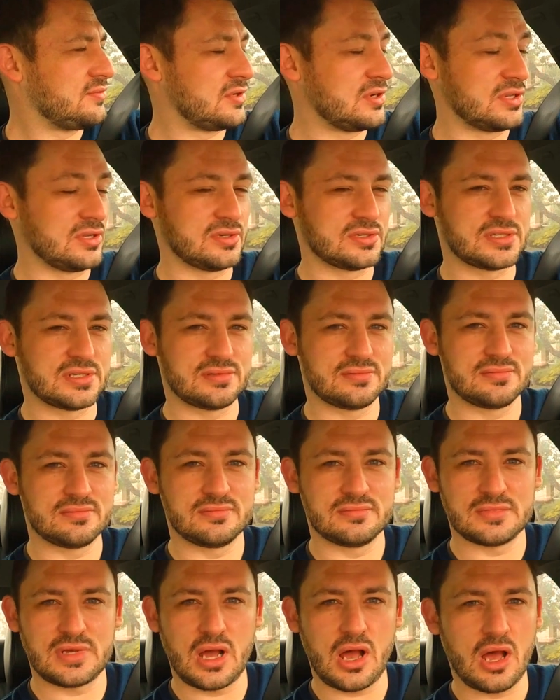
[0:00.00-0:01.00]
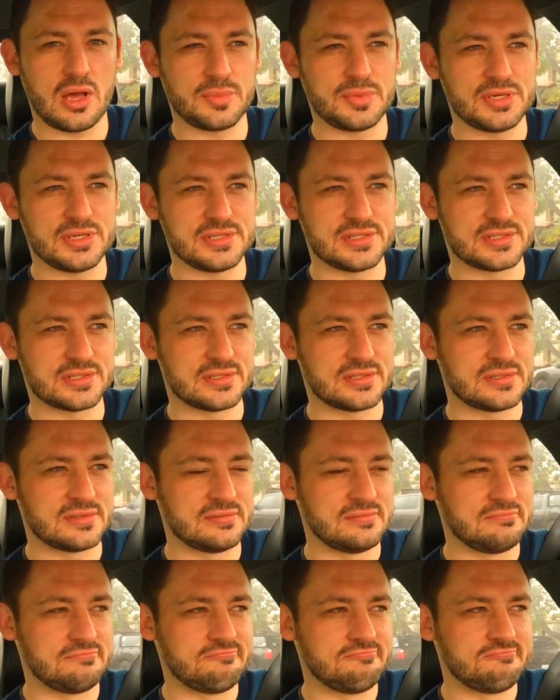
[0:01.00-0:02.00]
of one of those
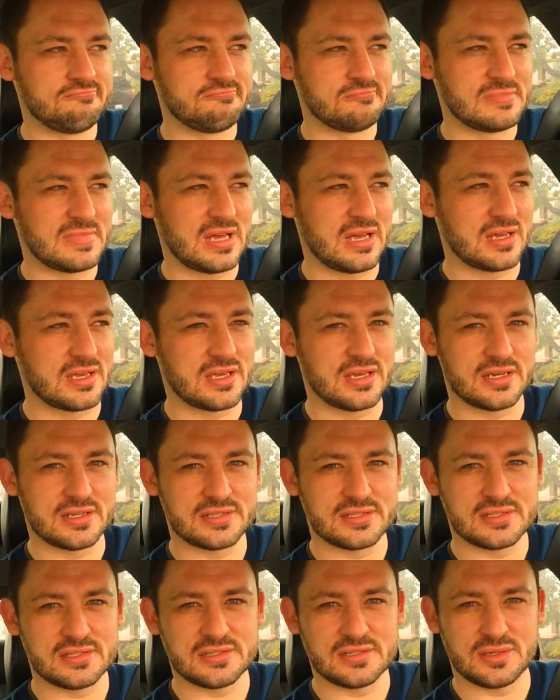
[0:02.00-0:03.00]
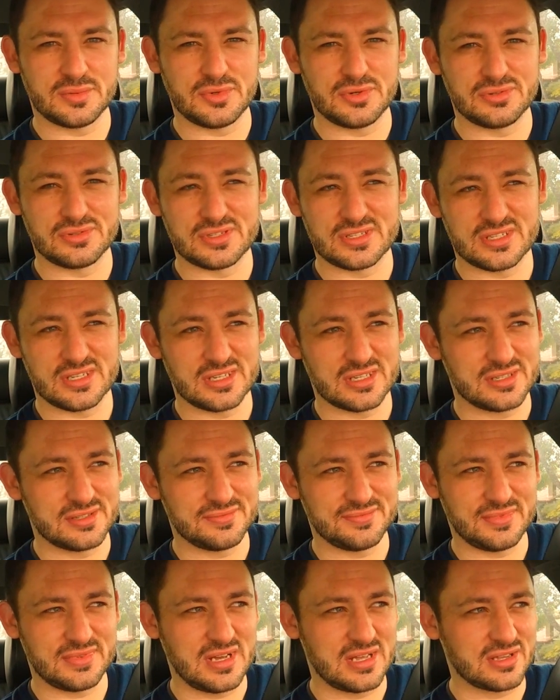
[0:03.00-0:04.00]
hobbies, I guess. I'm always like
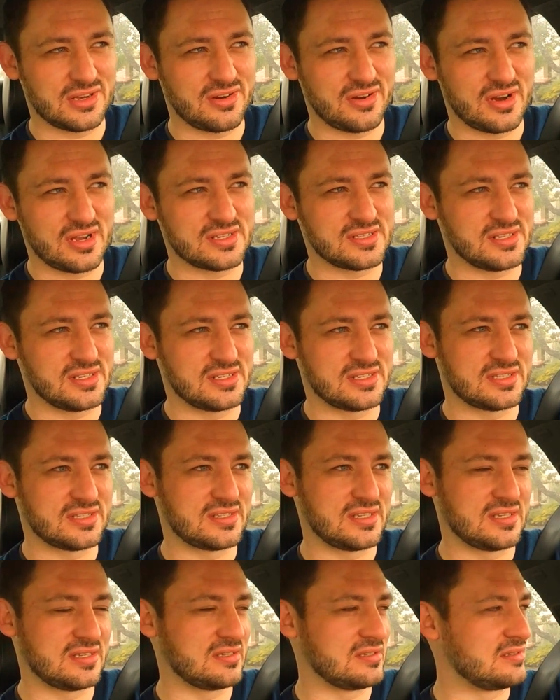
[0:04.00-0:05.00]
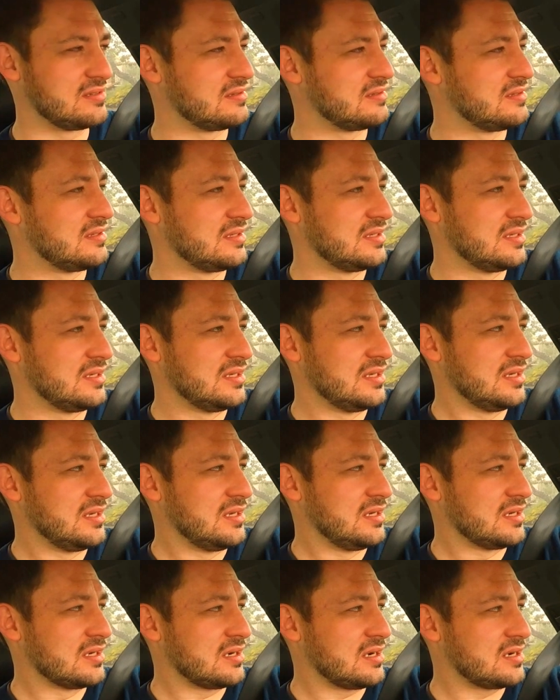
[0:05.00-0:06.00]
on Craigslist and
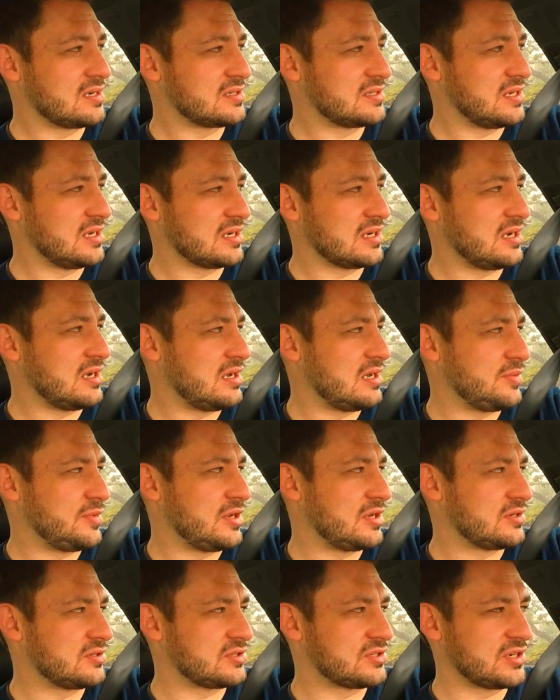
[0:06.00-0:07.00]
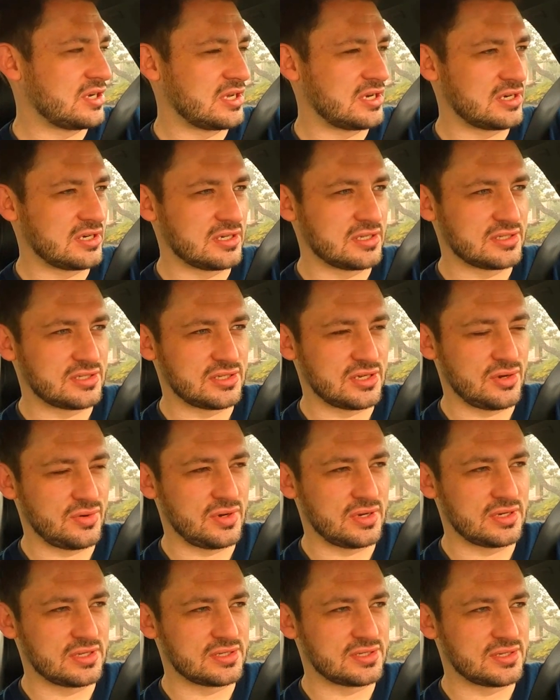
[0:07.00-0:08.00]
cars.com, Auto Trader, and
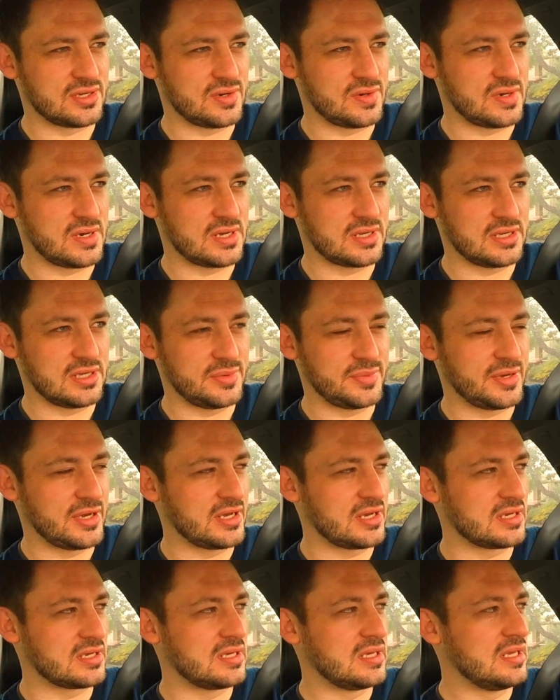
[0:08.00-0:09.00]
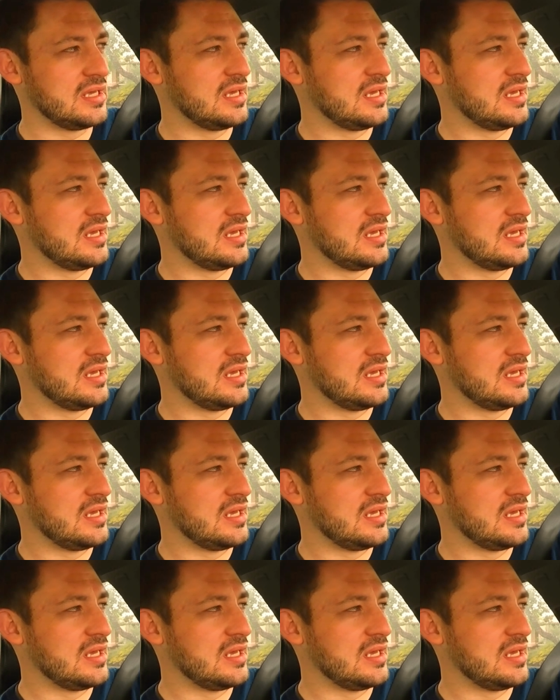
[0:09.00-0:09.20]
so on, eBay.